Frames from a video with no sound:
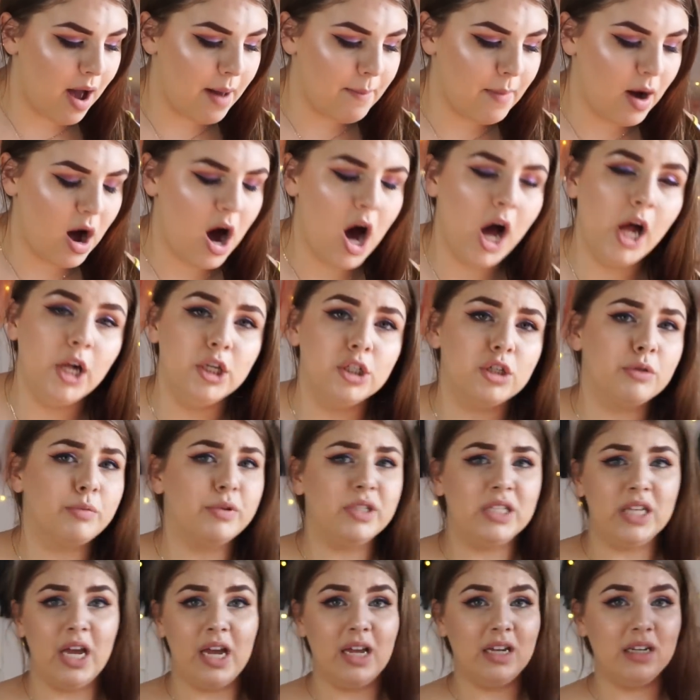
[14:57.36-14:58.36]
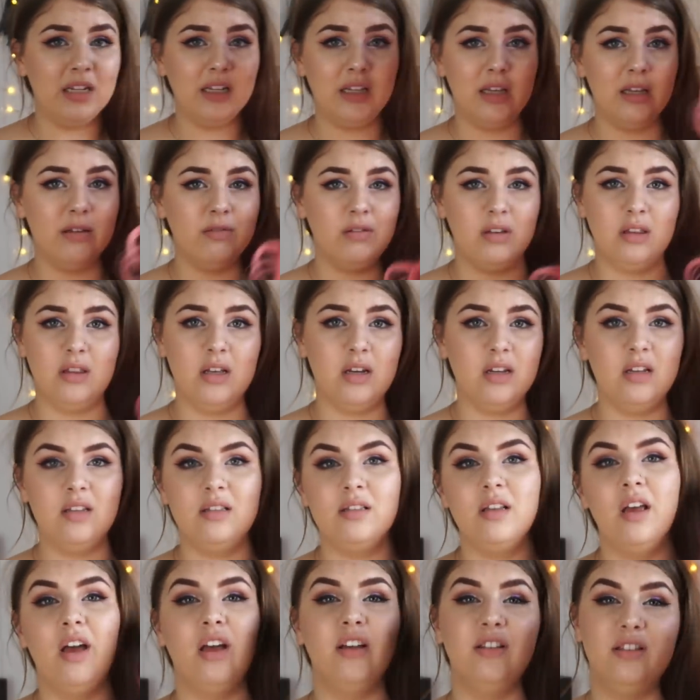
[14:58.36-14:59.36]
I'm 100% giving
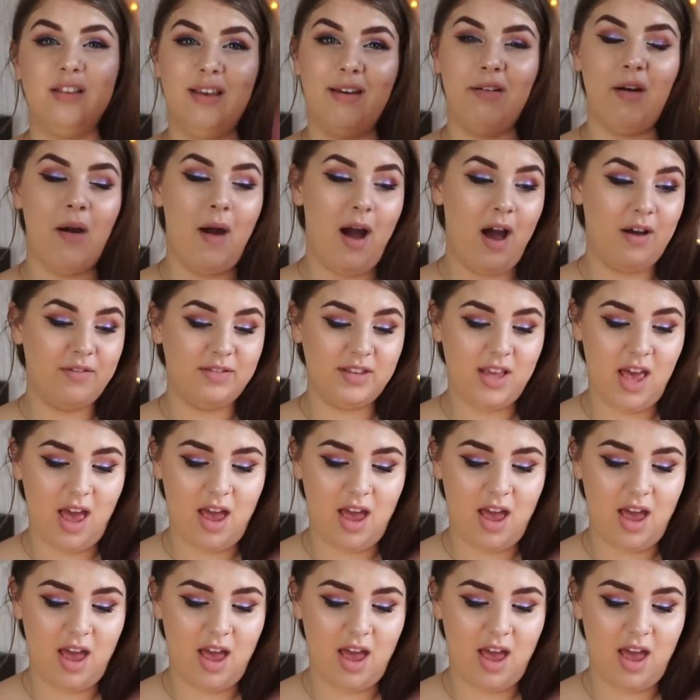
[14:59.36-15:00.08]
this a 0 out of